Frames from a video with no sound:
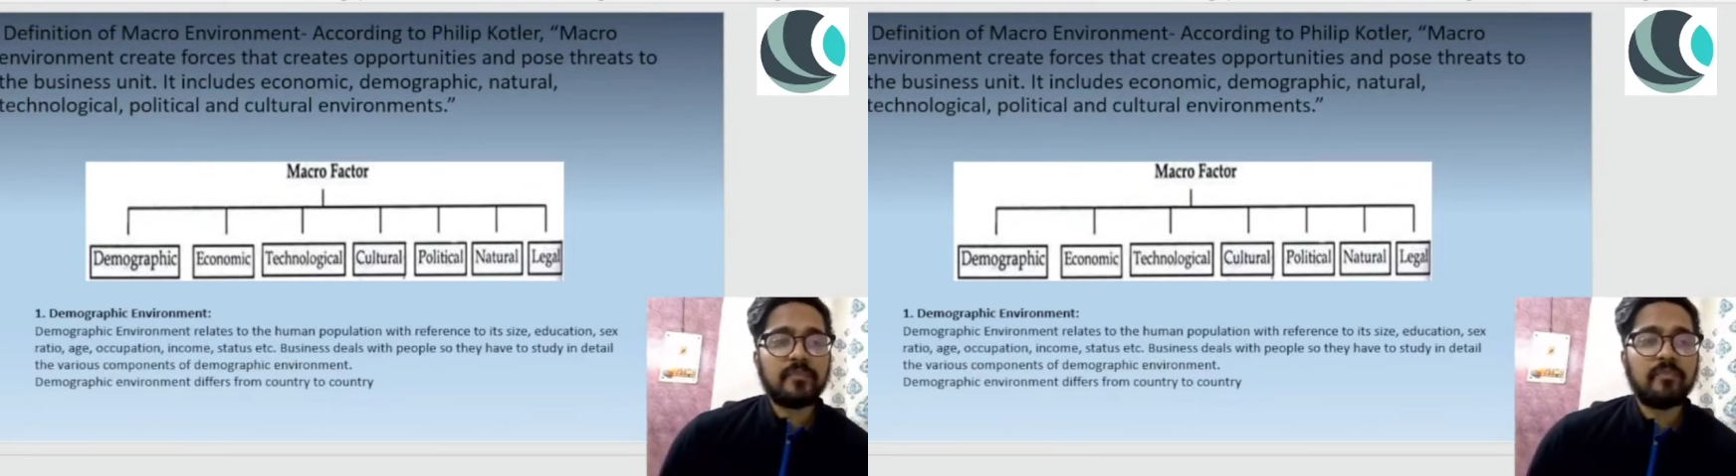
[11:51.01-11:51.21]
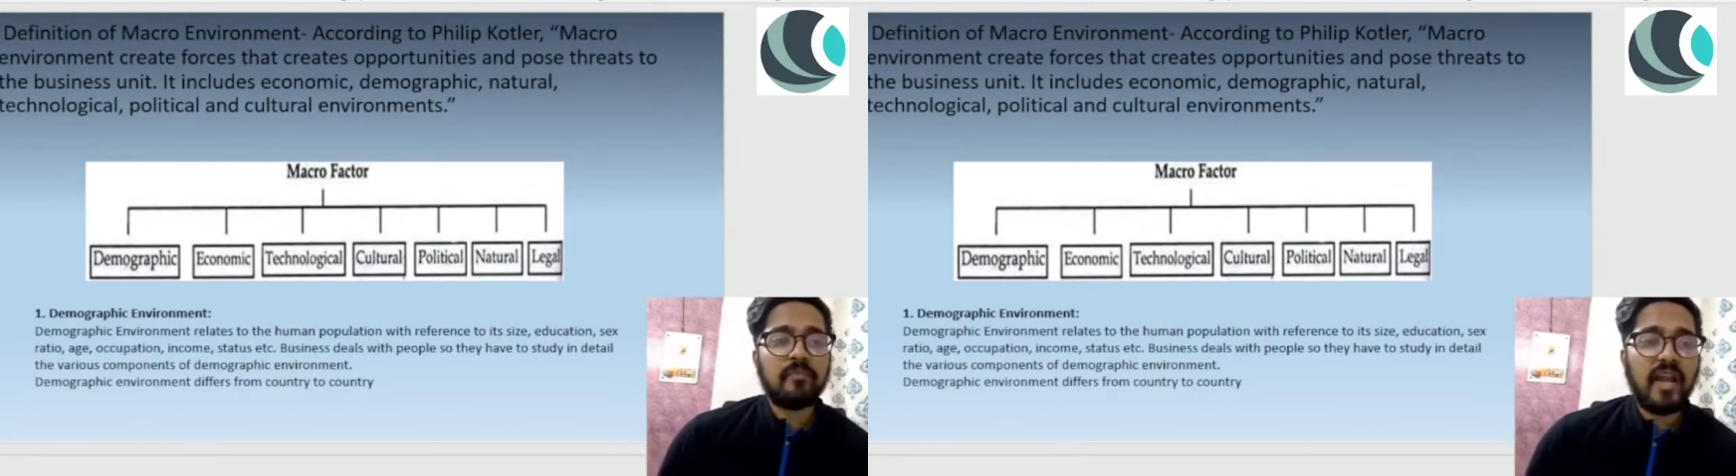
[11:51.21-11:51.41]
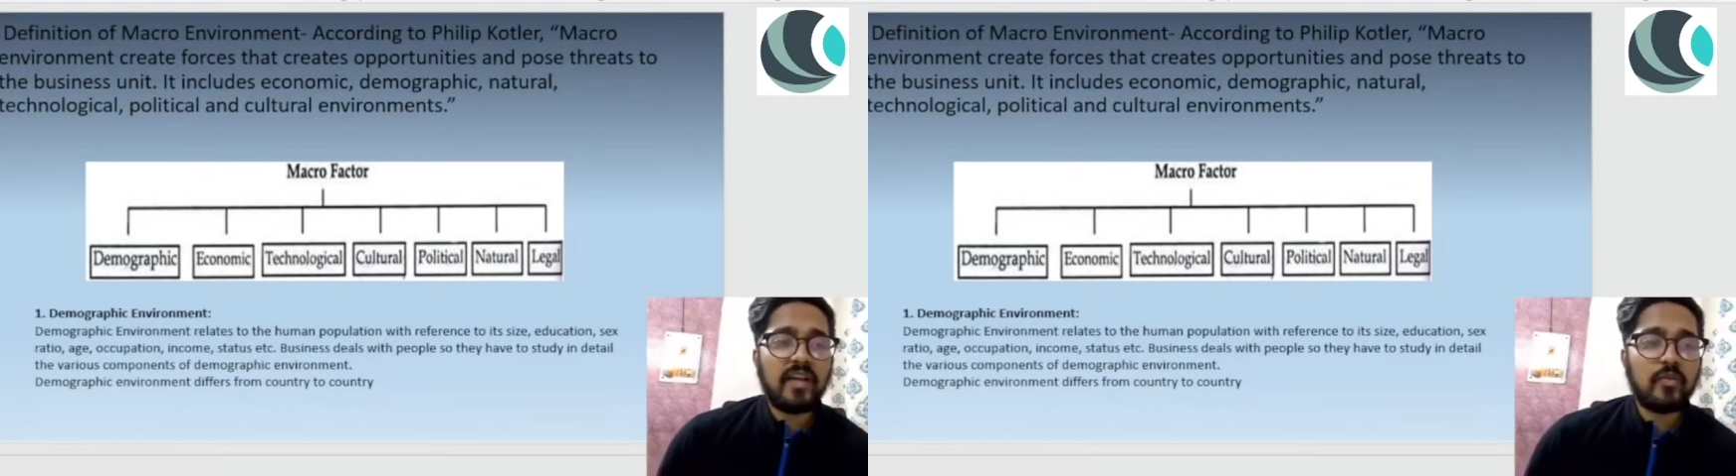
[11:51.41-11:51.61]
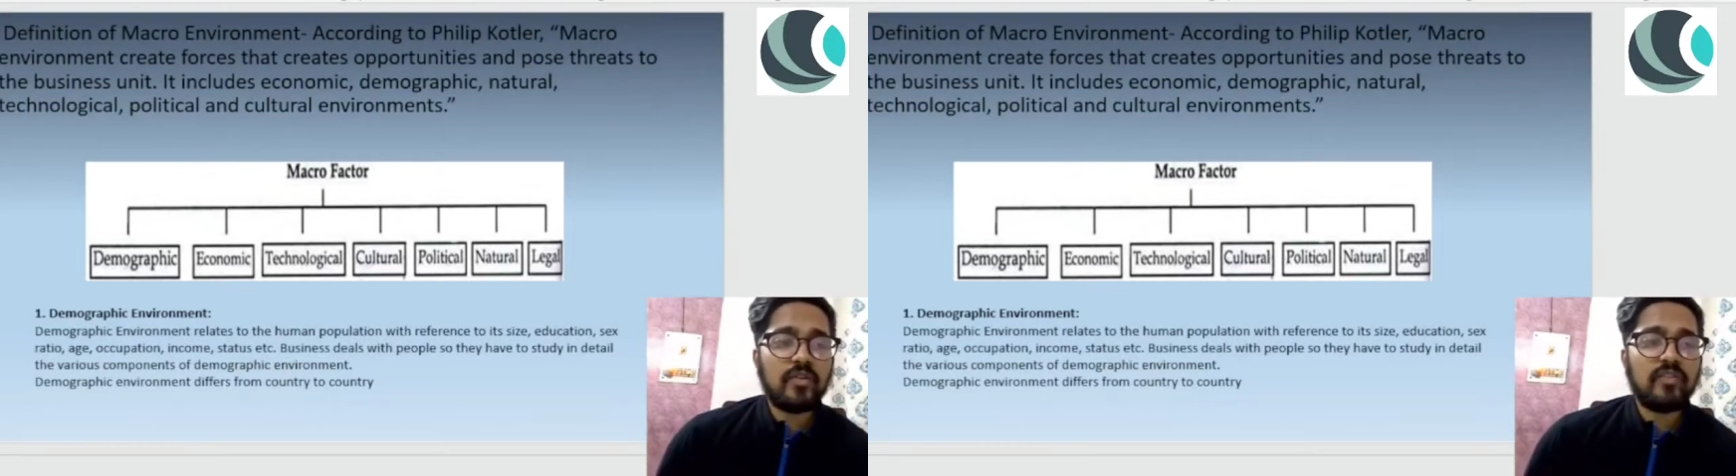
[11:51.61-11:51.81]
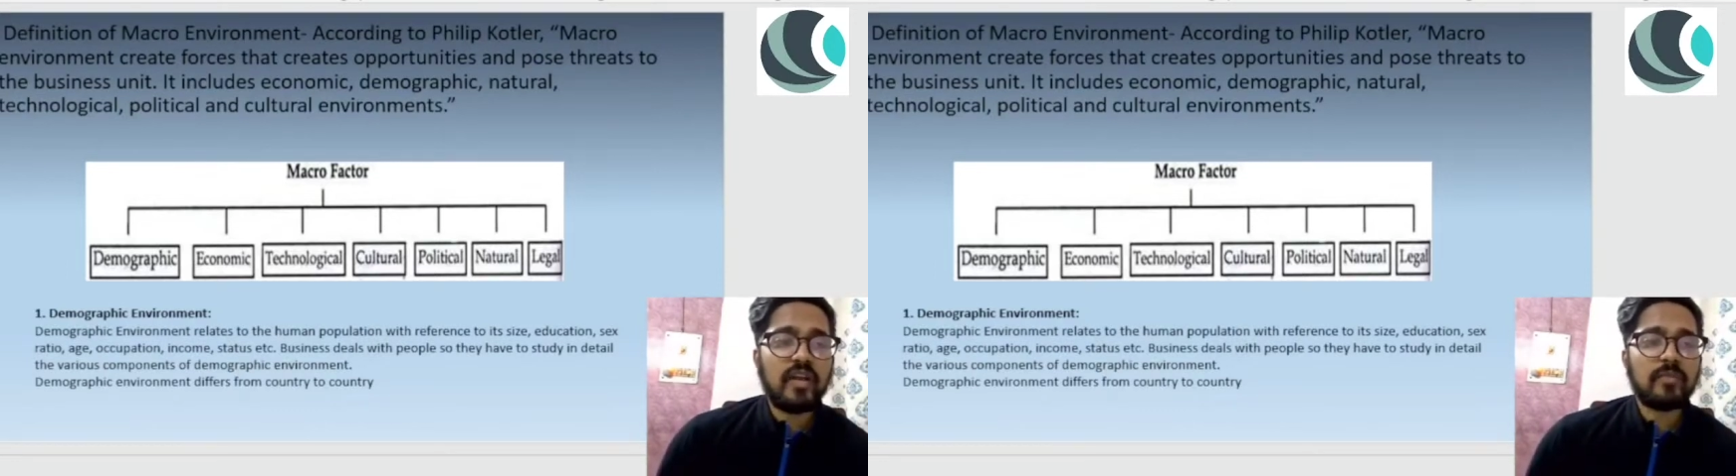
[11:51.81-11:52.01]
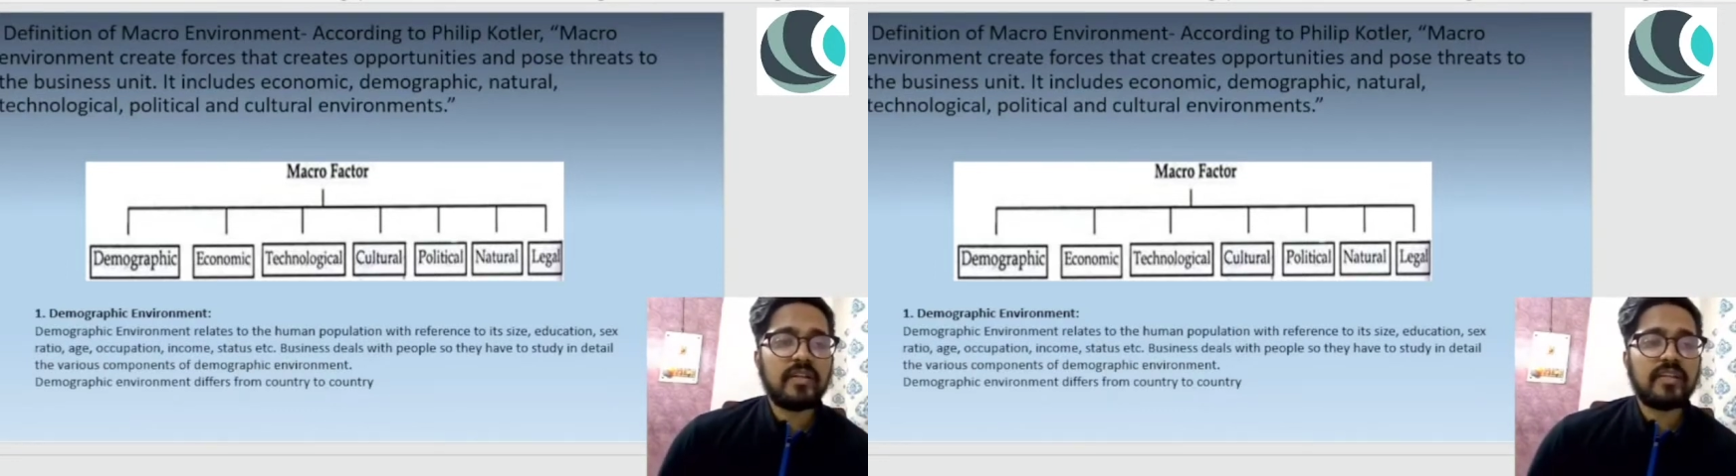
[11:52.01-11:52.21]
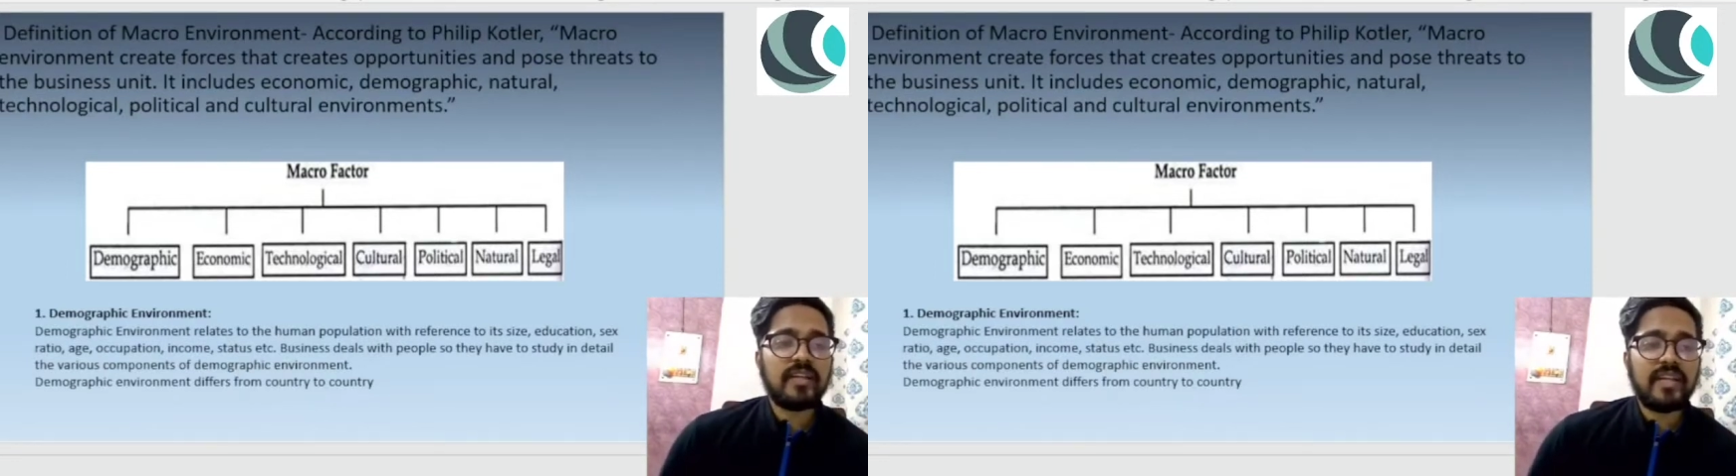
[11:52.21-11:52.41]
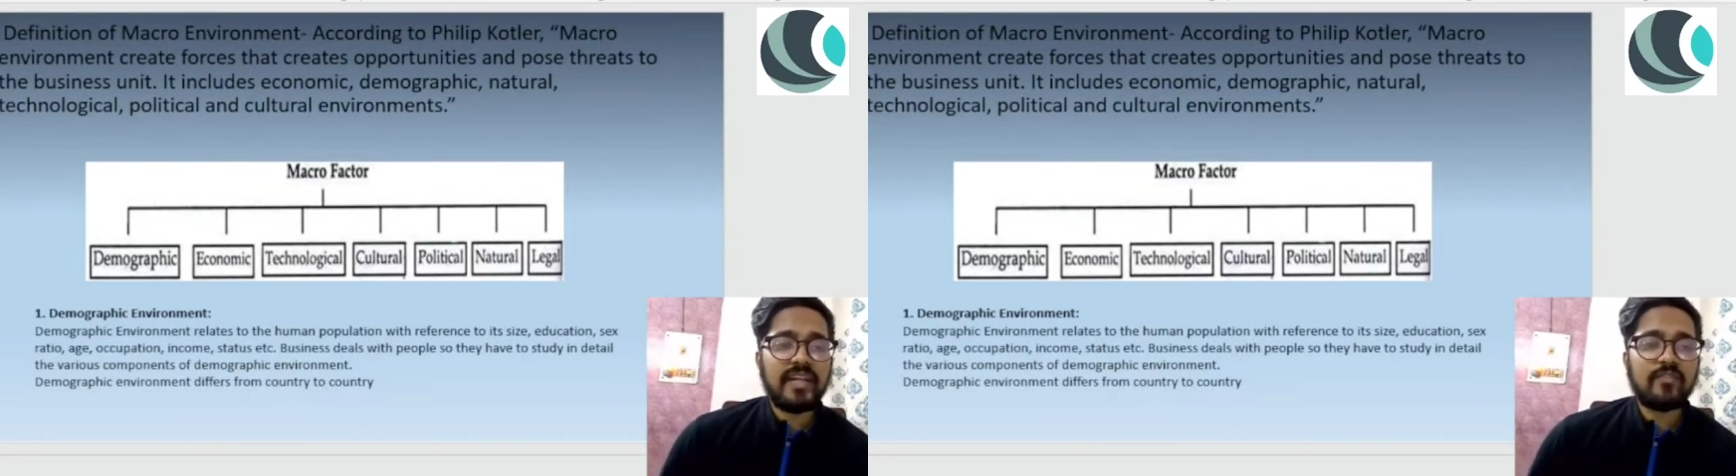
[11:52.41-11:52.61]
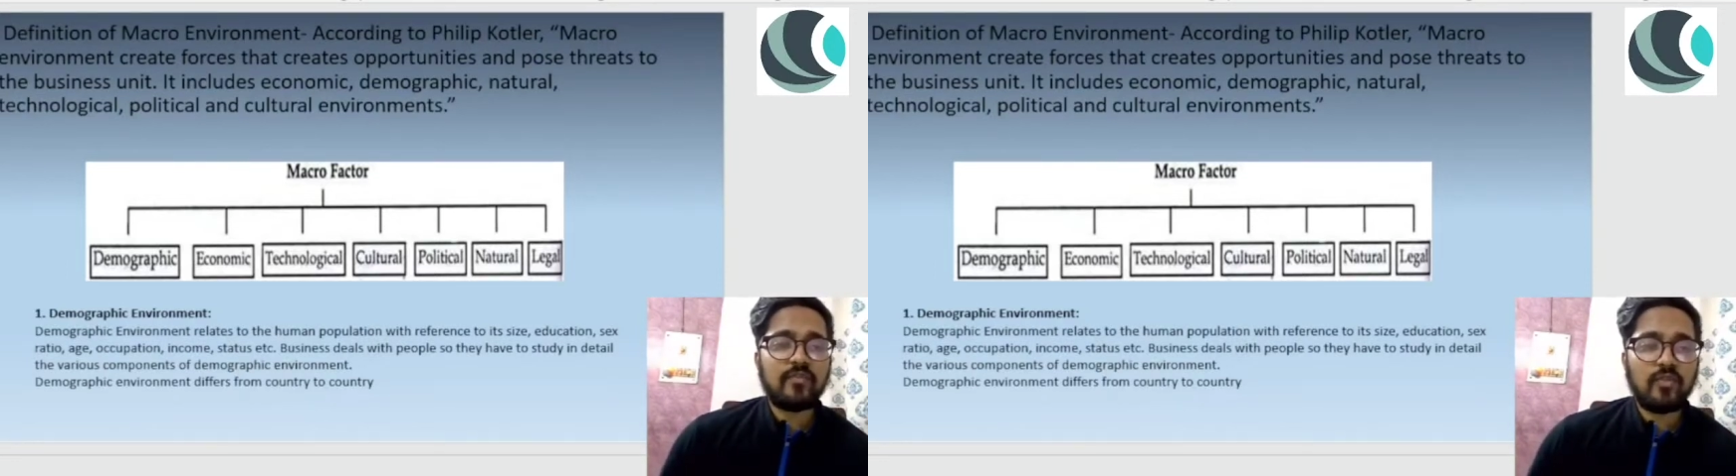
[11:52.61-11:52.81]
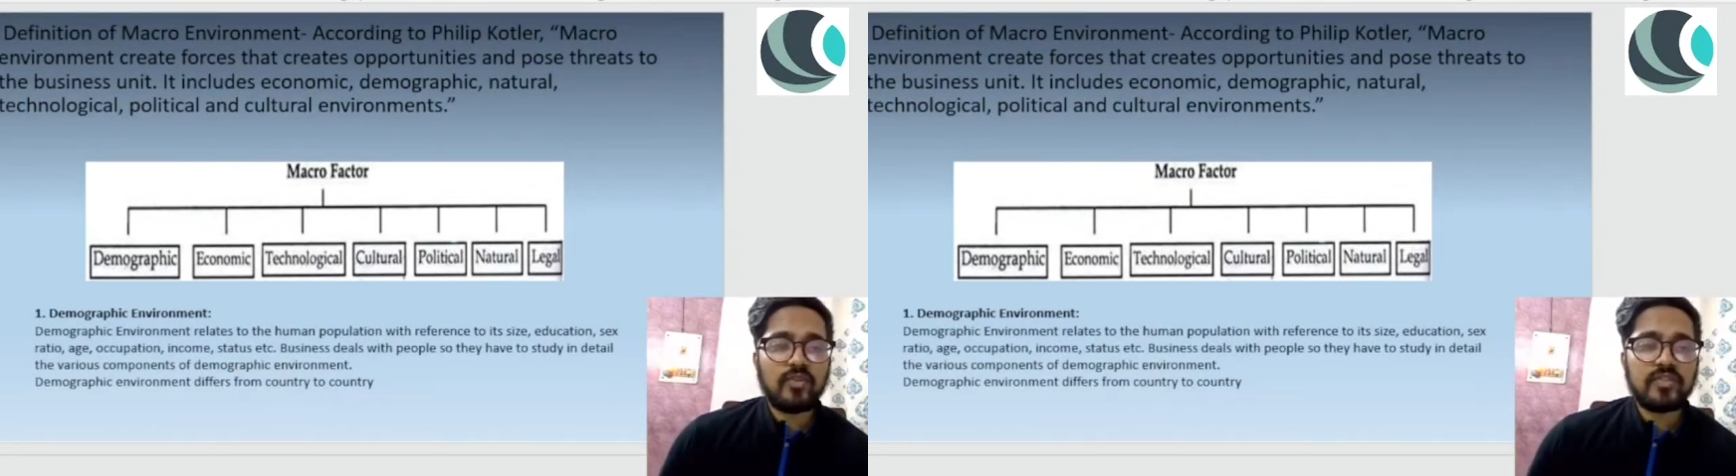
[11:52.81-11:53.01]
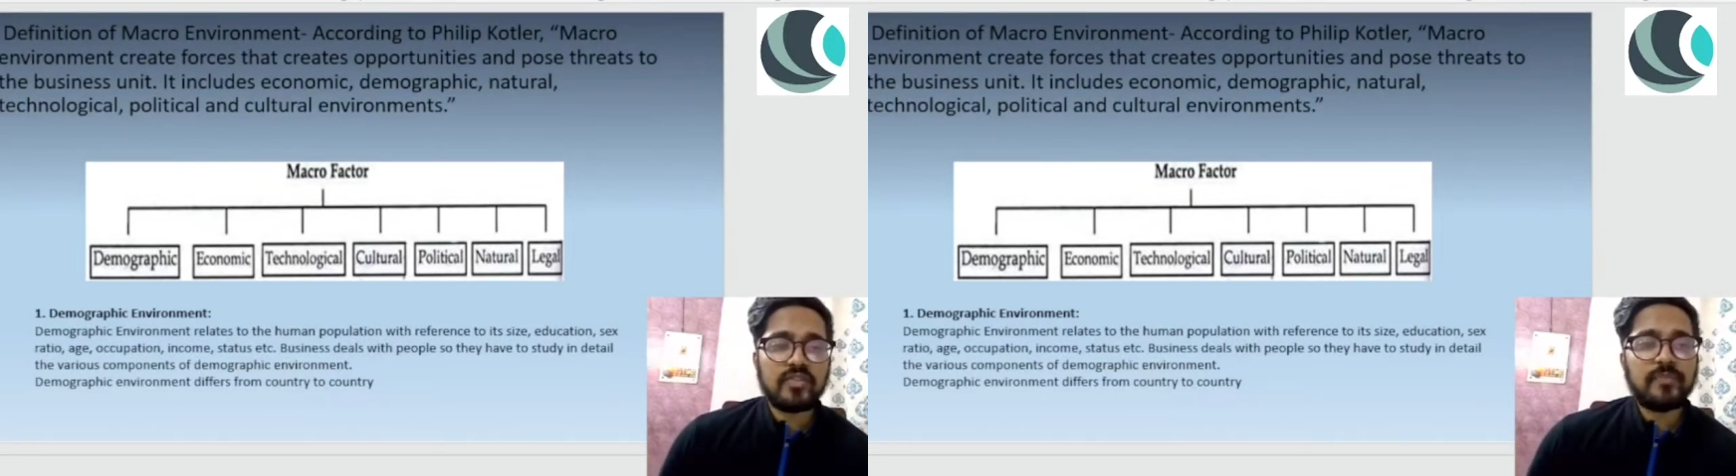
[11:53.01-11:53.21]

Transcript: macro environment create force